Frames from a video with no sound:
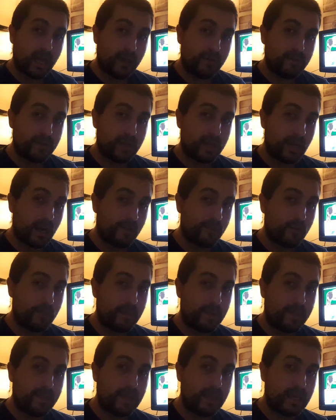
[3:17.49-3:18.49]
of the
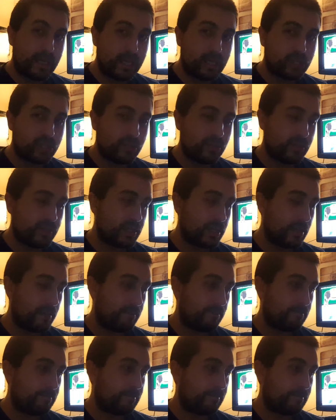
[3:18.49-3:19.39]
government that issues it.